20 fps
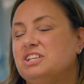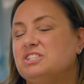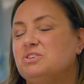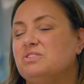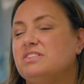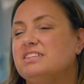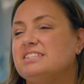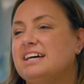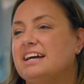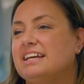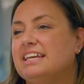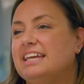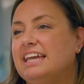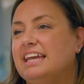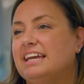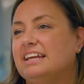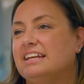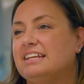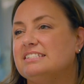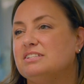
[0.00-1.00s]
So the Zaky
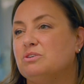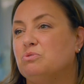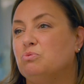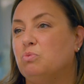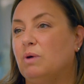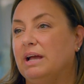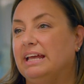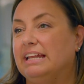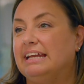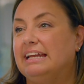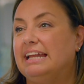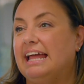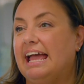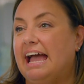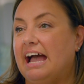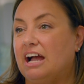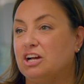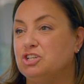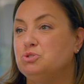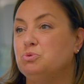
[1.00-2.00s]
hand is a weighted
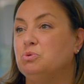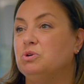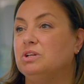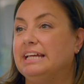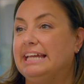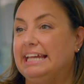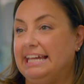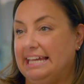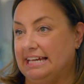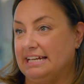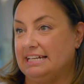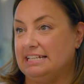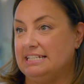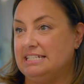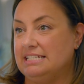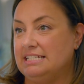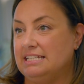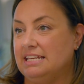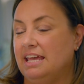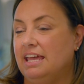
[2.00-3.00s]
actual
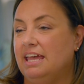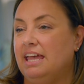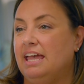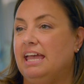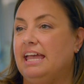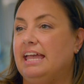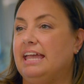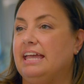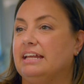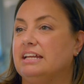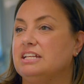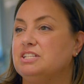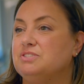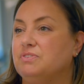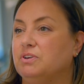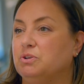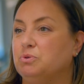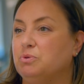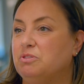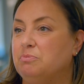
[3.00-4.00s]
hand, and it's
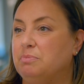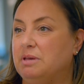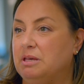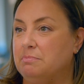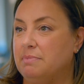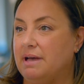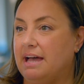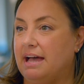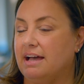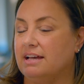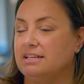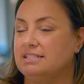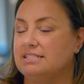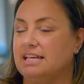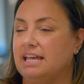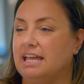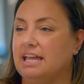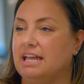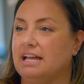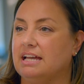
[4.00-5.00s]
filled with bean bags,
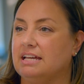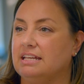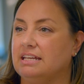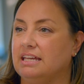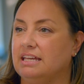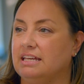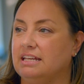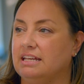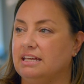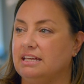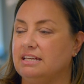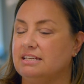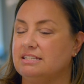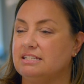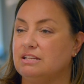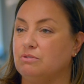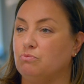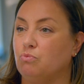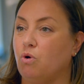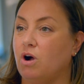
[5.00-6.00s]
and it
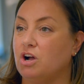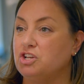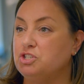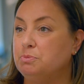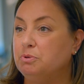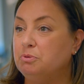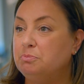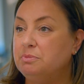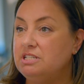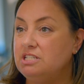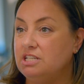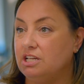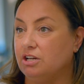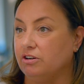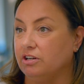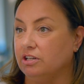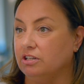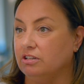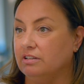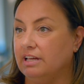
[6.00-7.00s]
is in washable
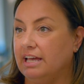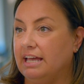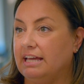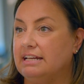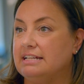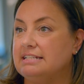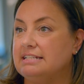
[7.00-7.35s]
material, and